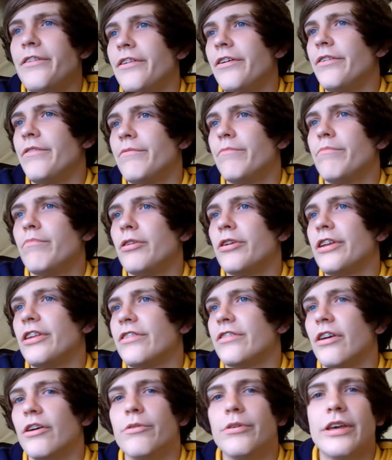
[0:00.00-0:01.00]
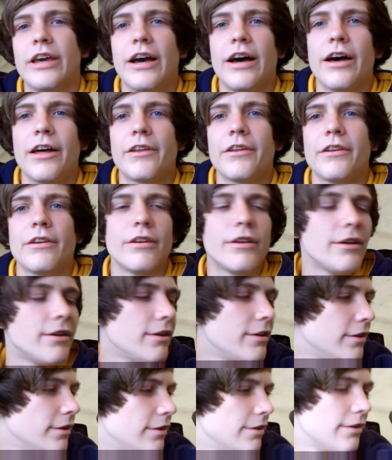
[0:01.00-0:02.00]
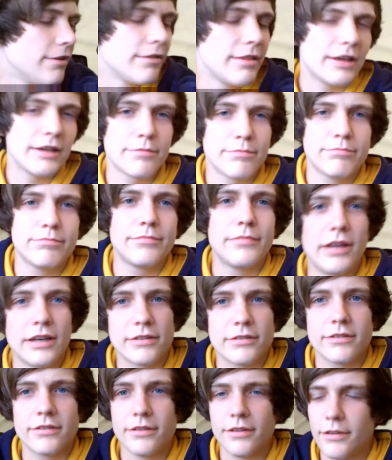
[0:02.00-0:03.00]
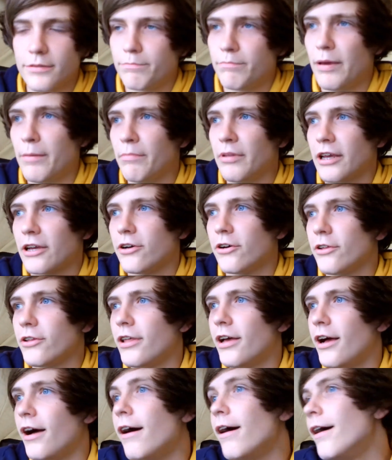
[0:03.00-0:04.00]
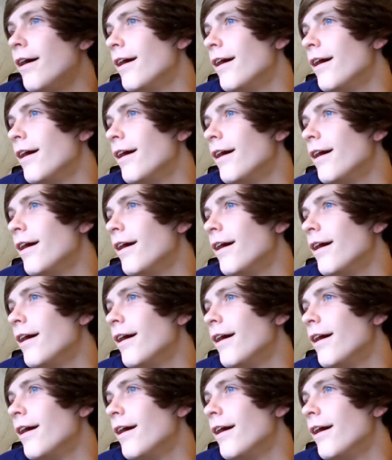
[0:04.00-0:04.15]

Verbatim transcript: than bloody two yard. That that that's biblical, that.